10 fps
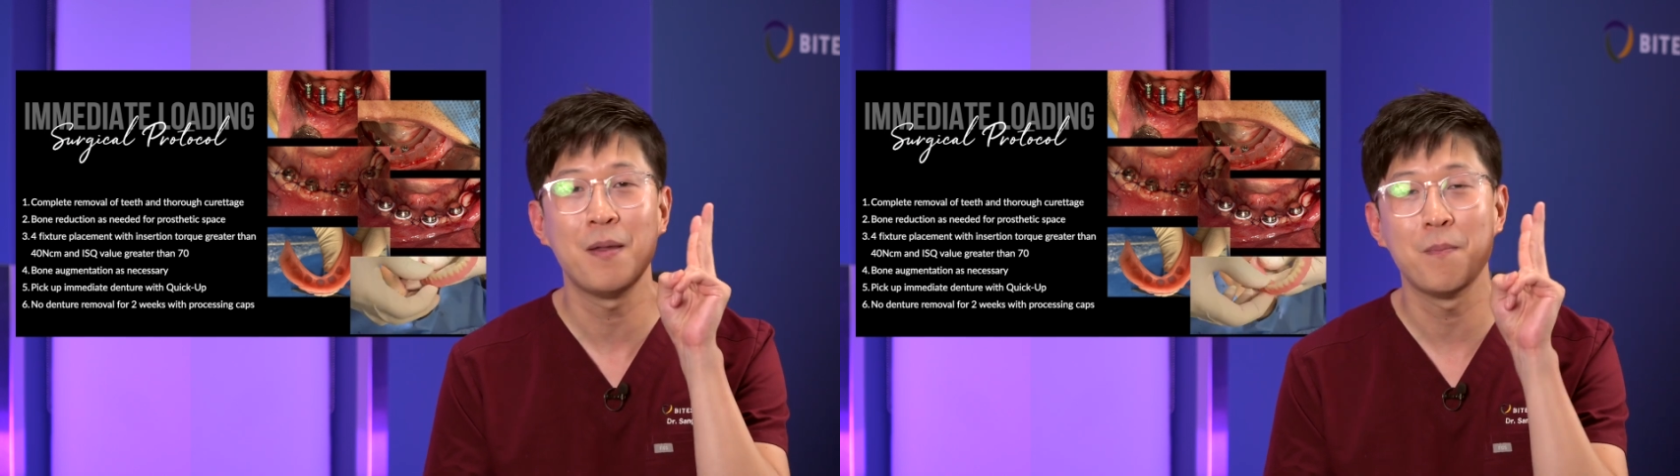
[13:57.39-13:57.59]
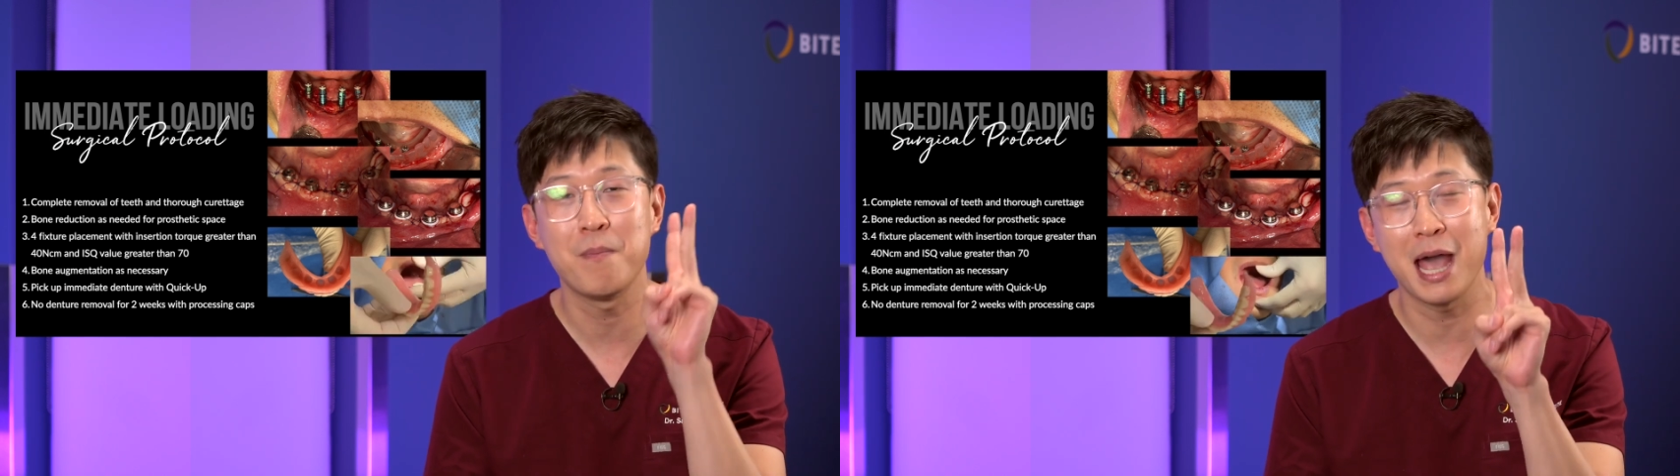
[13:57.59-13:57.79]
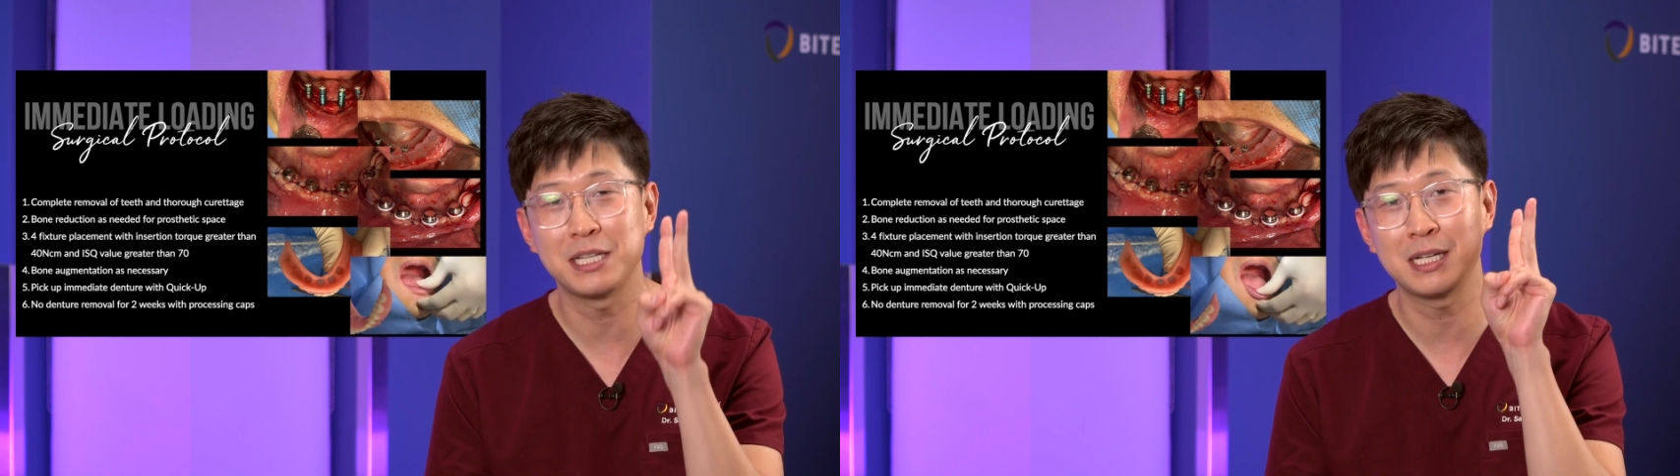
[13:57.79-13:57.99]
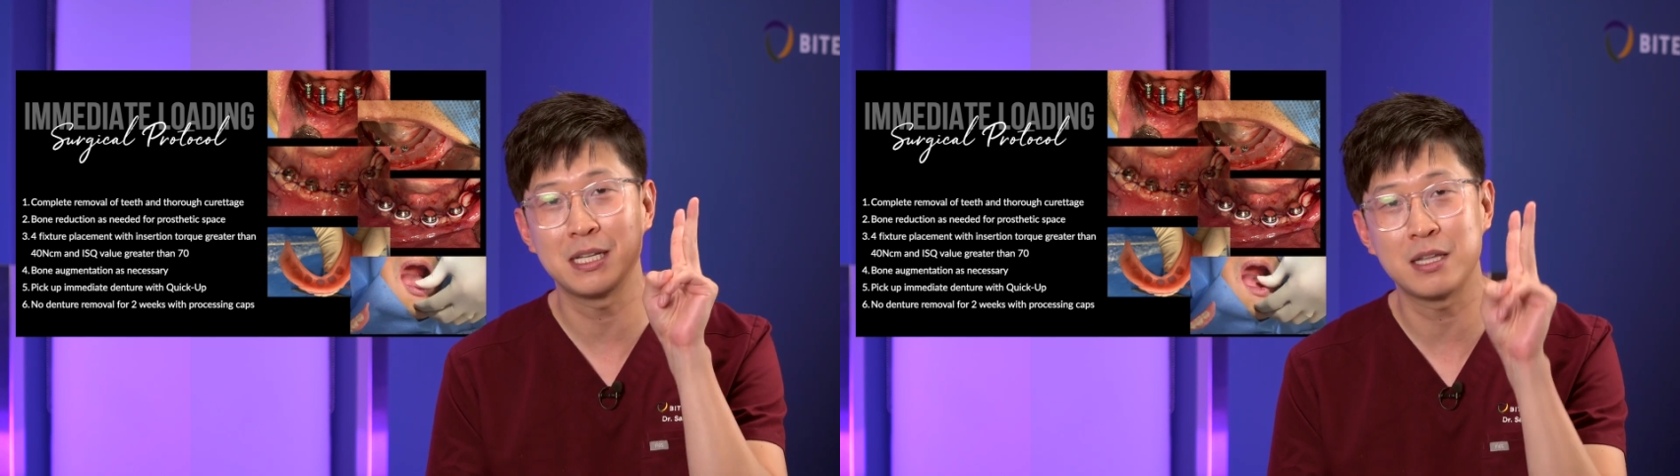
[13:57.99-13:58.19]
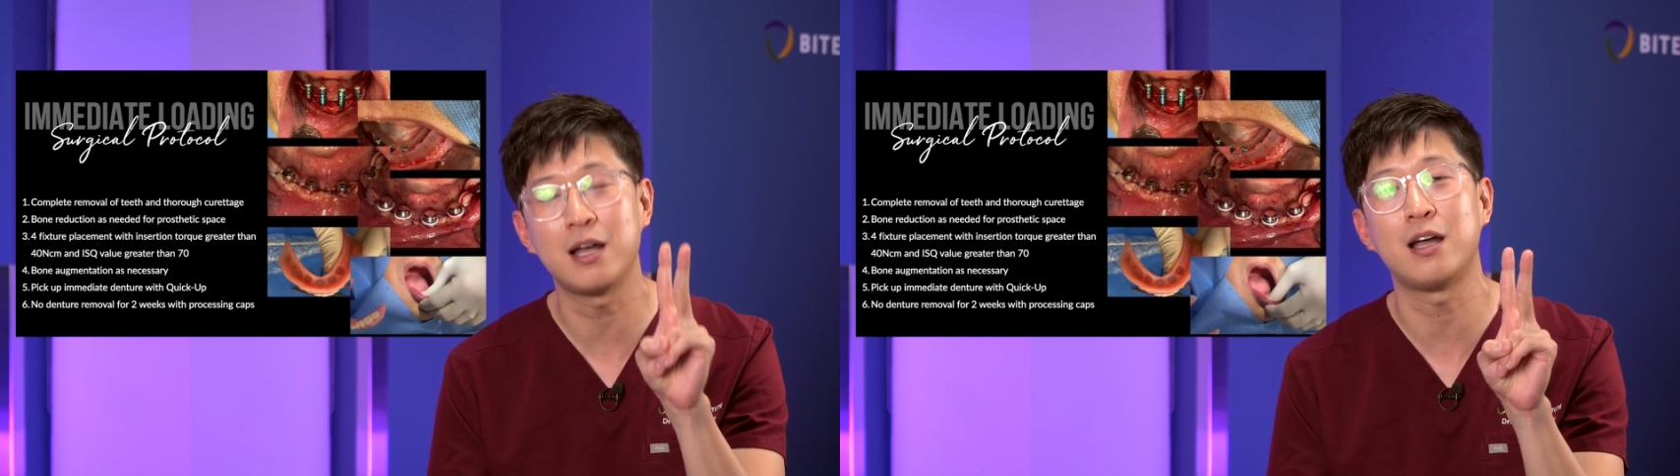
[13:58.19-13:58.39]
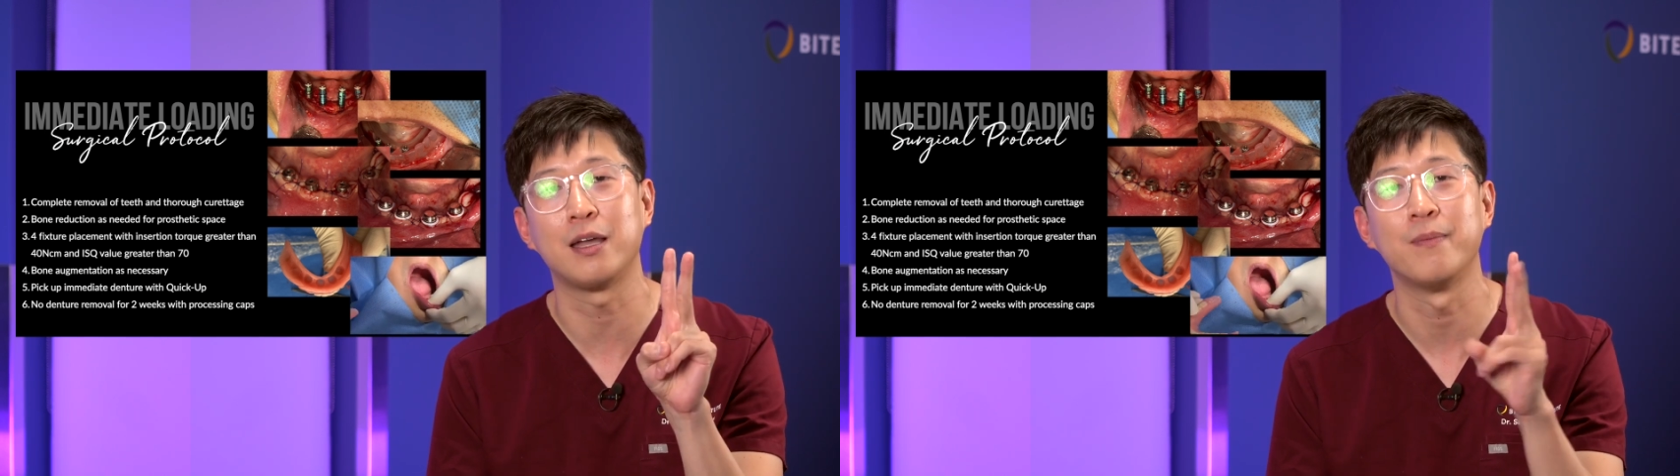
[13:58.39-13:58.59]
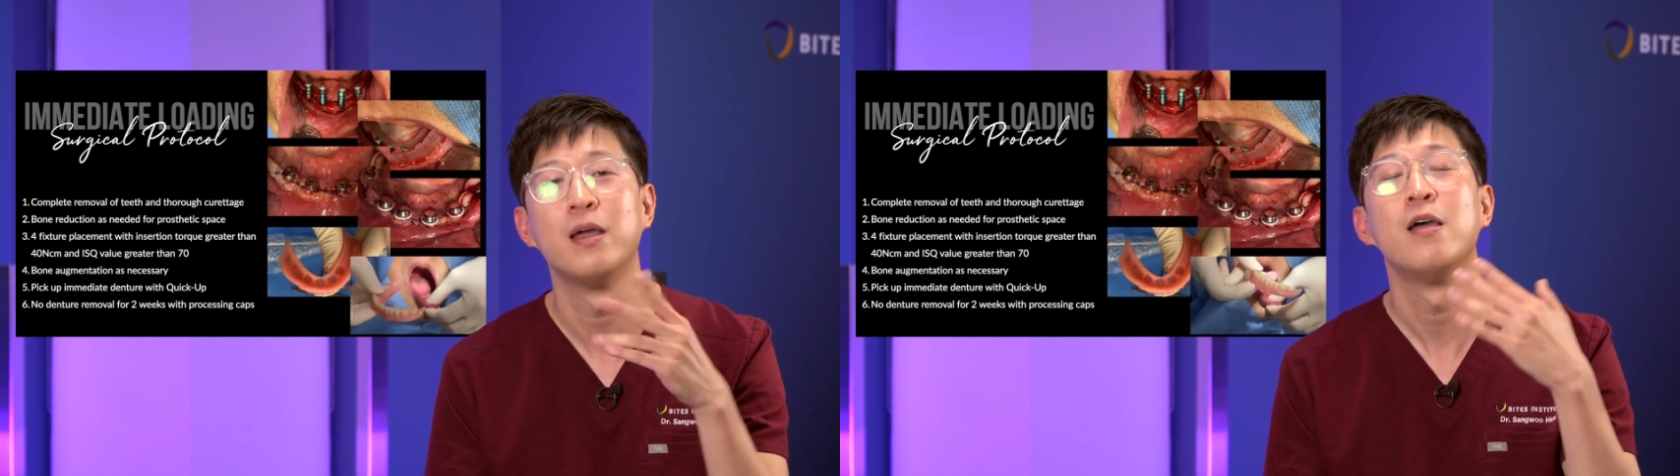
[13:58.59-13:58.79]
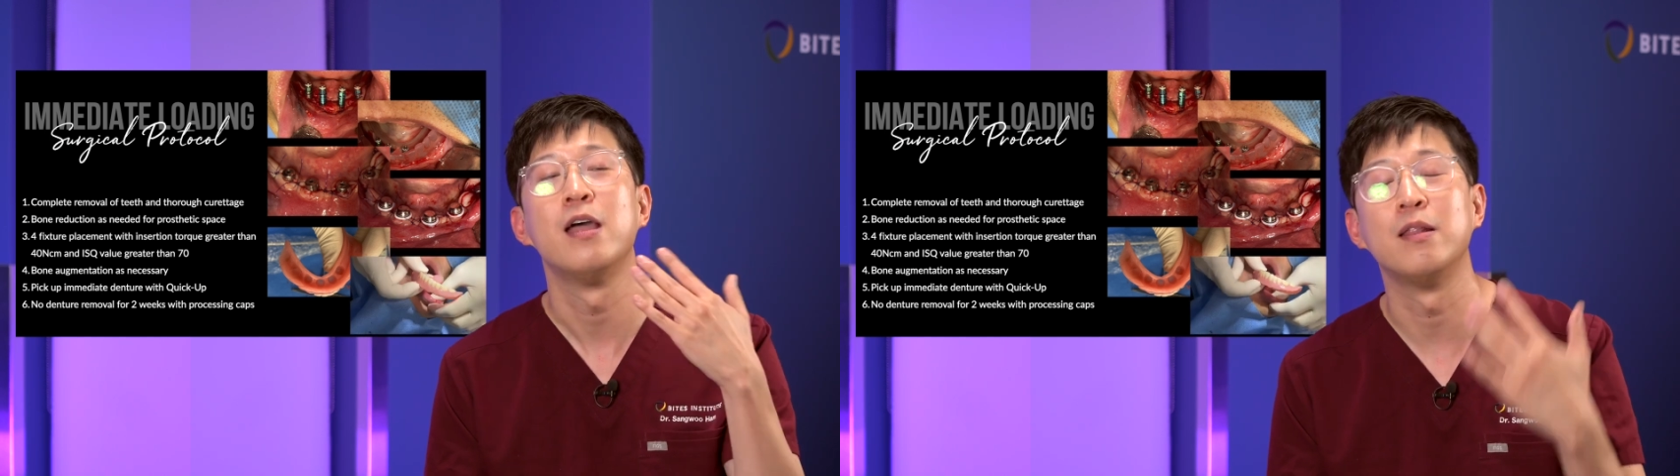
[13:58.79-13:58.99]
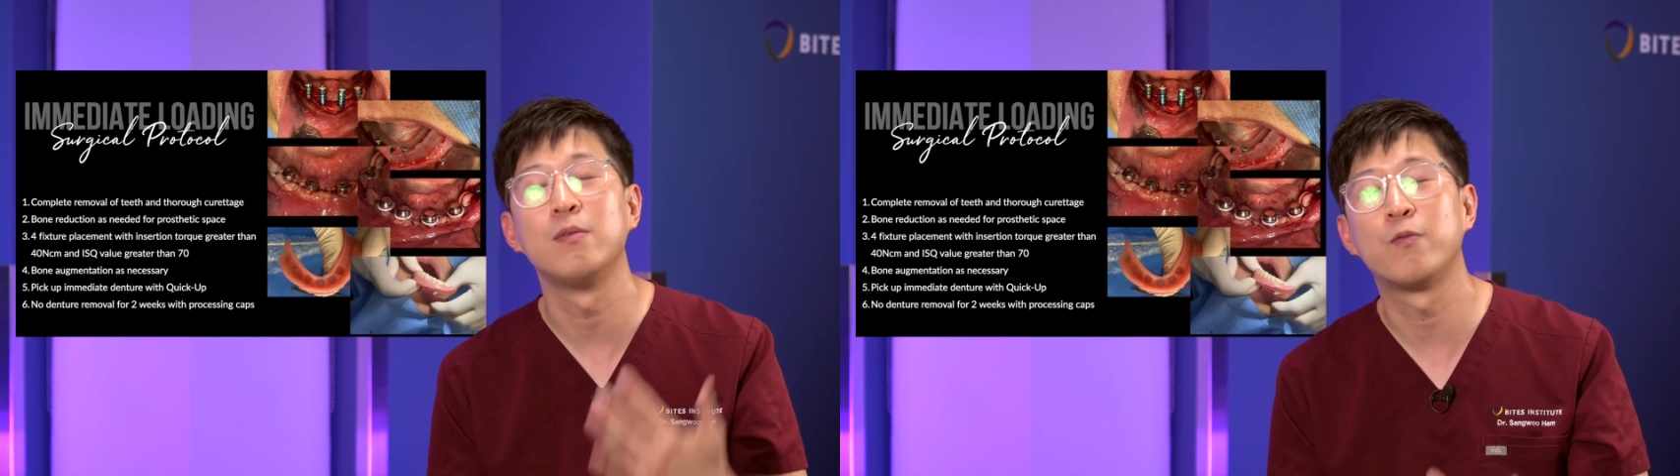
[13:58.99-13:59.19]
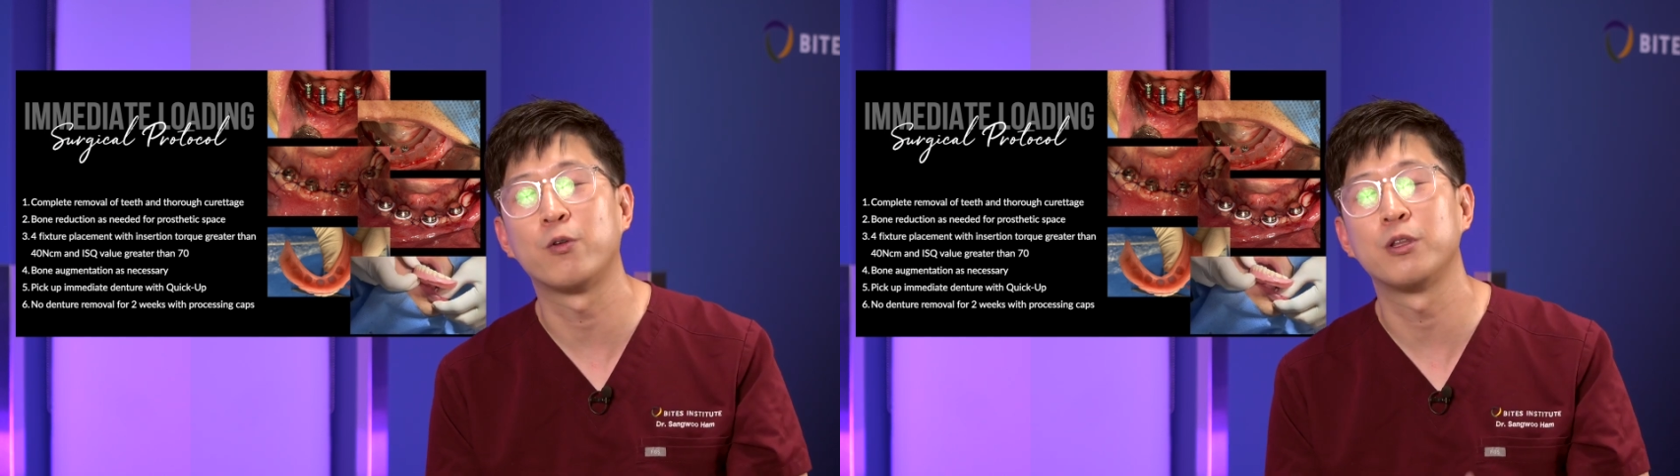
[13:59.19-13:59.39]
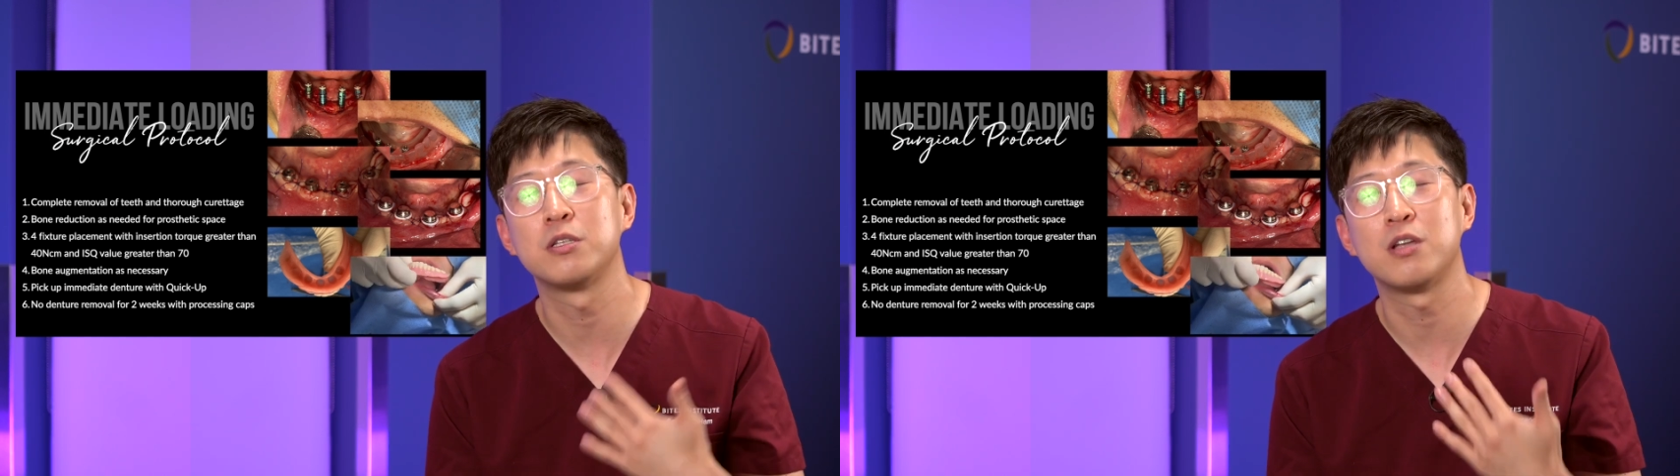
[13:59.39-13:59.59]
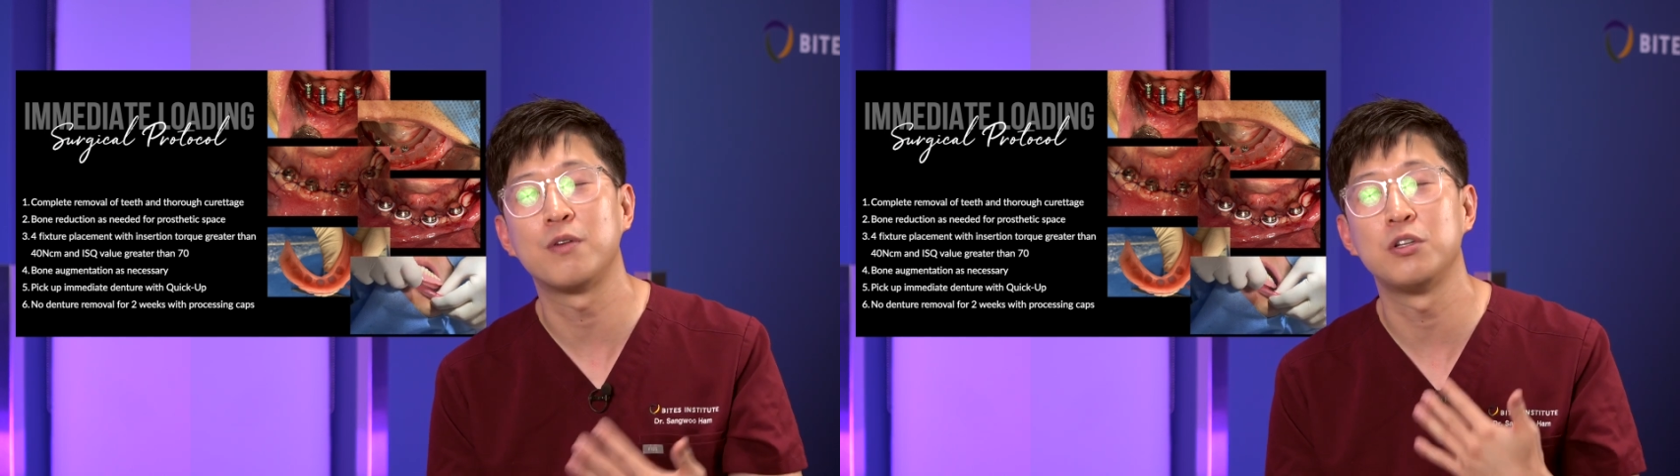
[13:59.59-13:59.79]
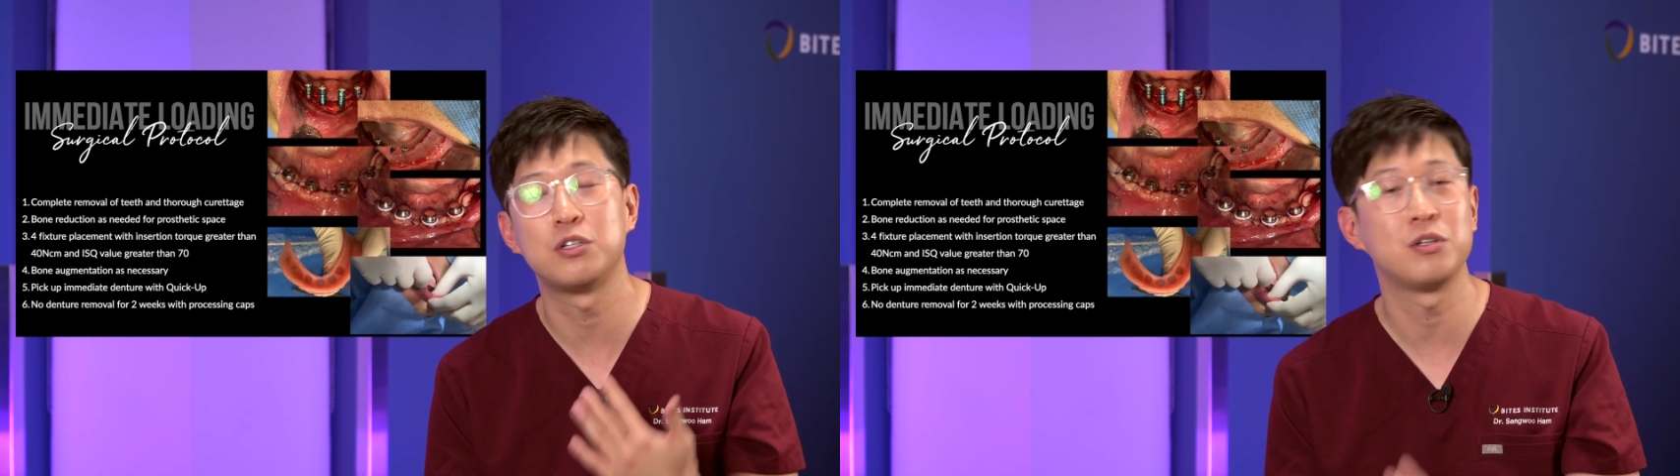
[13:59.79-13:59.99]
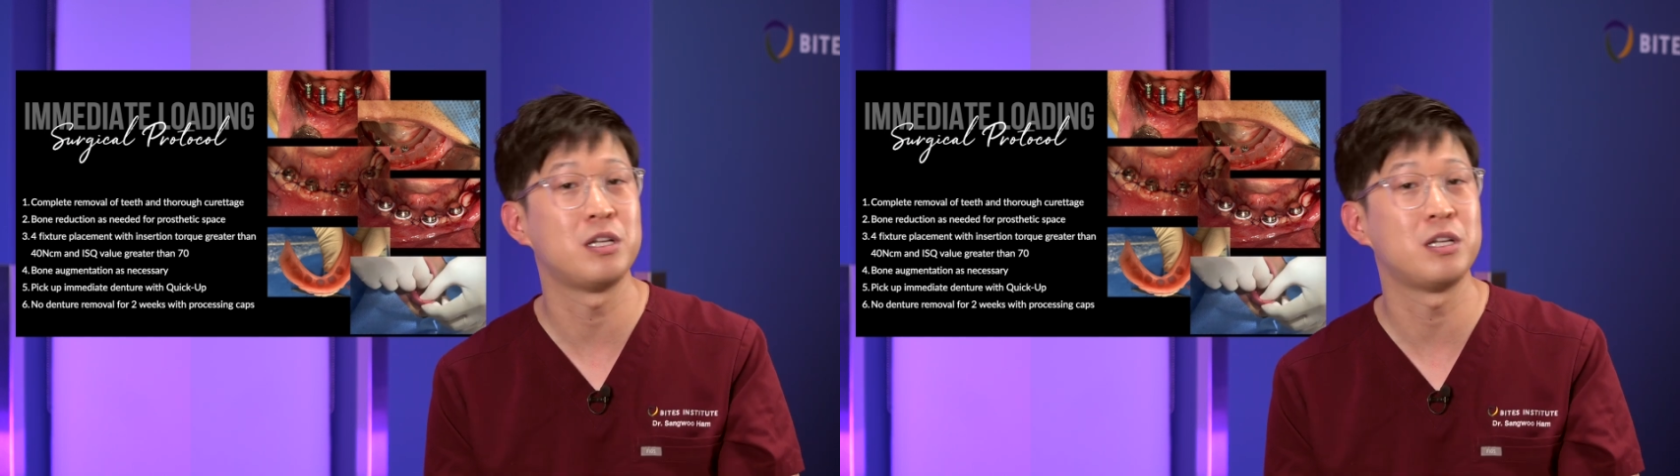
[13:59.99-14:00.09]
magic time for the soft tissue to